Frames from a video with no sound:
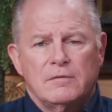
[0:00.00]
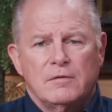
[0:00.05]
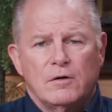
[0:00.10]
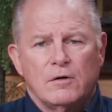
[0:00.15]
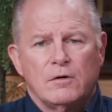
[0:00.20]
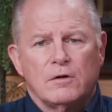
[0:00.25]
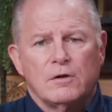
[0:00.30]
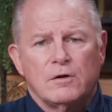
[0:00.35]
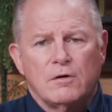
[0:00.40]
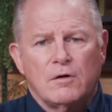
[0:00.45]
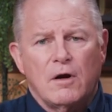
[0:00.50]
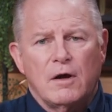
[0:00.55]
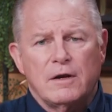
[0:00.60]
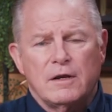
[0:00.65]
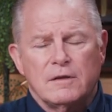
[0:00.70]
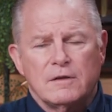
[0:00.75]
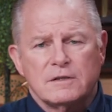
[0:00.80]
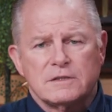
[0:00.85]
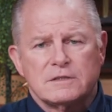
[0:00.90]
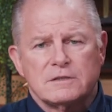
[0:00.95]
earlier on
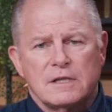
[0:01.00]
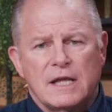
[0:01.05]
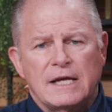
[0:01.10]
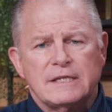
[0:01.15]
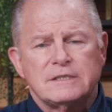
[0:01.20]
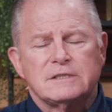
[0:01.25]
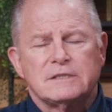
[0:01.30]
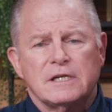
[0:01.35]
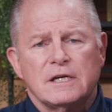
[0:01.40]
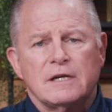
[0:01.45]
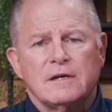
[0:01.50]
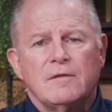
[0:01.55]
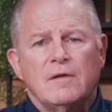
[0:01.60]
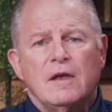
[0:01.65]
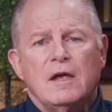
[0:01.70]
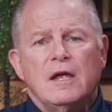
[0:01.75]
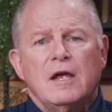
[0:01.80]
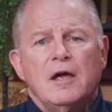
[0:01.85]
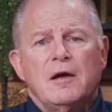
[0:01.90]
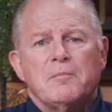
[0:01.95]
in this lesson.
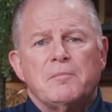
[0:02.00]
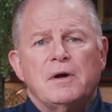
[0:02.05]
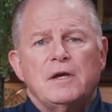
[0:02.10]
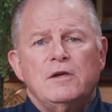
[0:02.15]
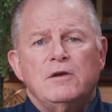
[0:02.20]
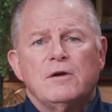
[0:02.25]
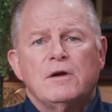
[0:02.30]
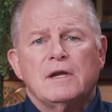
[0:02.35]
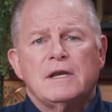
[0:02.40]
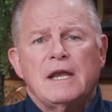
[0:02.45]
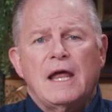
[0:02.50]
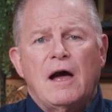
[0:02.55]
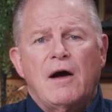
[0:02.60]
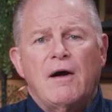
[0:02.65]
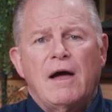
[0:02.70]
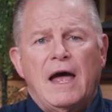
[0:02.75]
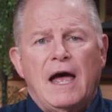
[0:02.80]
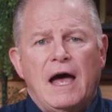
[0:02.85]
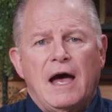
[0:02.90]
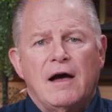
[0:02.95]
But you can now
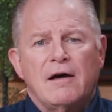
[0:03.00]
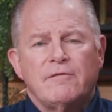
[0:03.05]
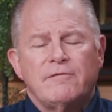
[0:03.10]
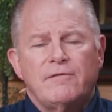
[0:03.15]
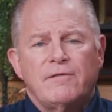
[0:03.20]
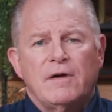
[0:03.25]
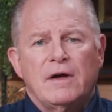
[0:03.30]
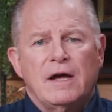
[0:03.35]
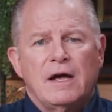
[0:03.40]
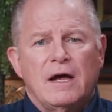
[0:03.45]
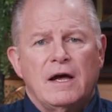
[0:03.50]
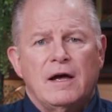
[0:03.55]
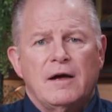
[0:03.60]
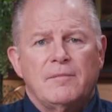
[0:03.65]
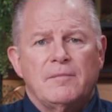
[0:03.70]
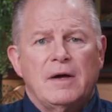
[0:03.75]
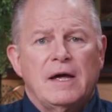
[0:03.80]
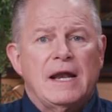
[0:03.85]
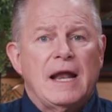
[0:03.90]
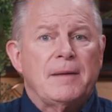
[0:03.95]
have
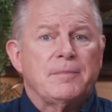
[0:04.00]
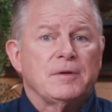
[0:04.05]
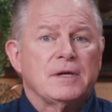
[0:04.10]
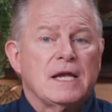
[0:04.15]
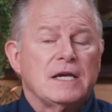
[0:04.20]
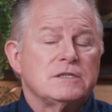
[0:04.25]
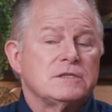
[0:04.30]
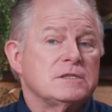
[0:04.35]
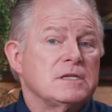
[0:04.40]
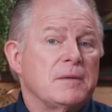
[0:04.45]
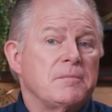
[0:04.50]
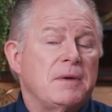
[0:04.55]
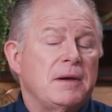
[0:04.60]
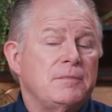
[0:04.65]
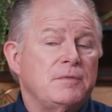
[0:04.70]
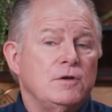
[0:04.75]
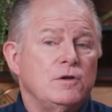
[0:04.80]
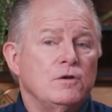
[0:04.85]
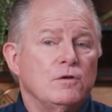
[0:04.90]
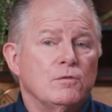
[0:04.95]
an application that
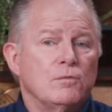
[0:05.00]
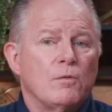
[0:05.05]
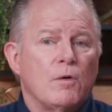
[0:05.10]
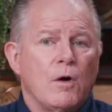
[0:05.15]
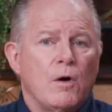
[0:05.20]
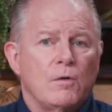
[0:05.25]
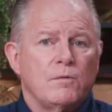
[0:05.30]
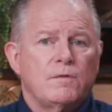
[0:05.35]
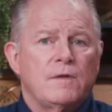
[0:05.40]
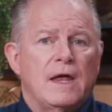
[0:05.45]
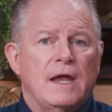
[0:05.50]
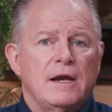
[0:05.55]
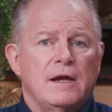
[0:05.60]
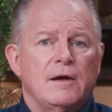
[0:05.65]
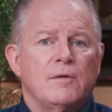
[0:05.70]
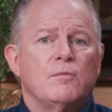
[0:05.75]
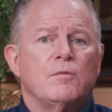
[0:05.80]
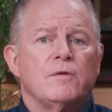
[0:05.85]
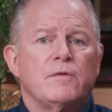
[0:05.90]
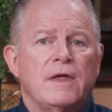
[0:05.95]
maybe you wrote that
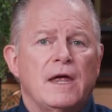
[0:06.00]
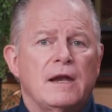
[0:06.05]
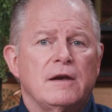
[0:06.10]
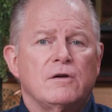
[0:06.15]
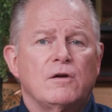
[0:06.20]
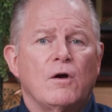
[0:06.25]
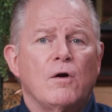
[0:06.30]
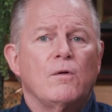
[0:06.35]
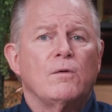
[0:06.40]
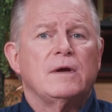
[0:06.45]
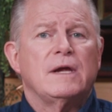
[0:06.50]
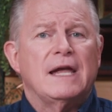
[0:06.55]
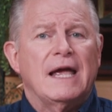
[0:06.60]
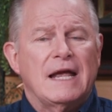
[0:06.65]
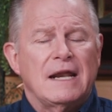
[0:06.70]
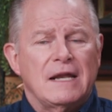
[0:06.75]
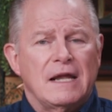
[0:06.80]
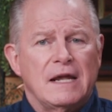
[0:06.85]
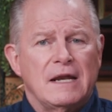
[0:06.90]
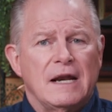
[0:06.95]
it will then go
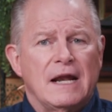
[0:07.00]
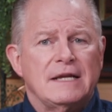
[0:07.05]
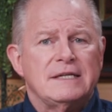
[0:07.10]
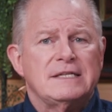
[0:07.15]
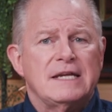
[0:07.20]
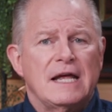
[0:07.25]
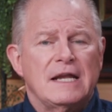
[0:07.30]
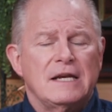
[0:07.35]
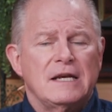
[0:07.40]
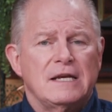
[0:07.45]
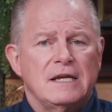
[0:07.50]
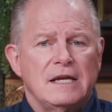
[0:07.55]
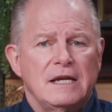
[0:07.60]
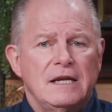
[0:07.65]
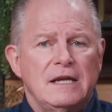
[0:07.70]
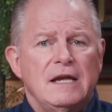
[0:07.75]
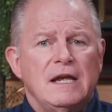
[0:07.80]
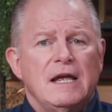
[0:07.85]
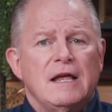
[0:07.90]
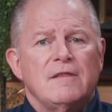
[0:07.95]
get an
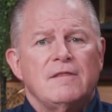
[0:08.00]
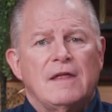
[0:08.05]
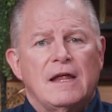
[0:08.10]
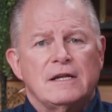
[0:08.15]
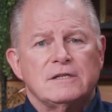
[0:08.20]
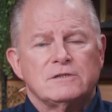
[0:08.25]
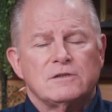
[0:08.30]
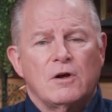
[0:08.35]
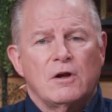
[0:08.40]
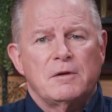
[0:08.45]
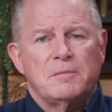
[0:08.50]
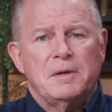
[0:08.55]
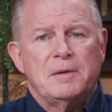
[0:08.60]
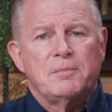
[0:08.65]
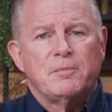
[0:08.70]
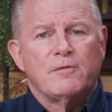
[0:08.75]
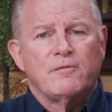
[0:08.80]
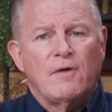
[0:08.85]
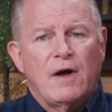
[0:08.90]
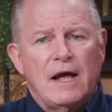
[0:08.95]
identity that is going to be
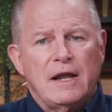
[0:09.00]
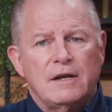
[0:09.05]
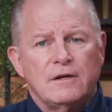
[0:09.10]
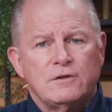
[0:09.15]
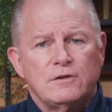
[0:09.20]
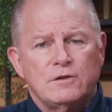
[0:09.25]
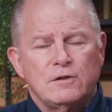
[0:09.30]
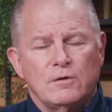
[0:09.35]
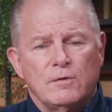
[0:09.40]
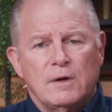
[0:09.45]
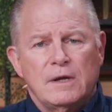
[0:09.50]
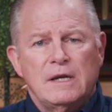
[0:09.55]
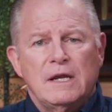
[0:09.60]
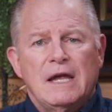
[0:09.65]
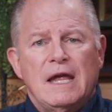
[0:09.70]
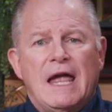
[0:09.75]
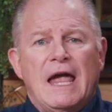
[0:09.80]
provided to it,